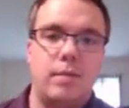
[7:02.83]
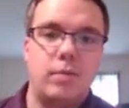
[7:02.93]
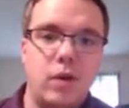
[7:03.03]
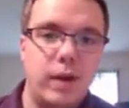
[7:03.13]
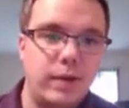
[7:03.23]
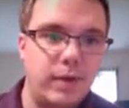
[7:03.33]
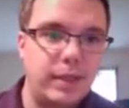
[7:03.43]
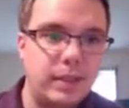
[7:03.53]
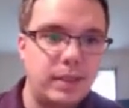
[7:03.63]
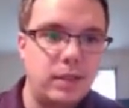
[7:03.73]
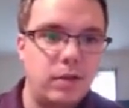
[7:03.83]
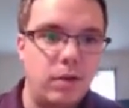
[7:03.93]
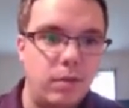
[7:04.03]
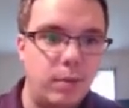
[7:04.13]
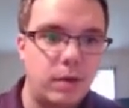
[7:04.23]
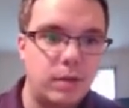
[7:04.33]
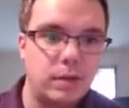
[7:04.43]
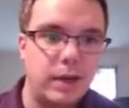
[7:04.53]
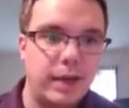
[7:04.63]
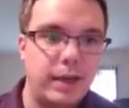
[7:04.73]
go ahead and write these in your notebook.
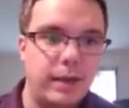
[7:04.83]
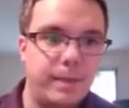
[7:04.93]
Sorry.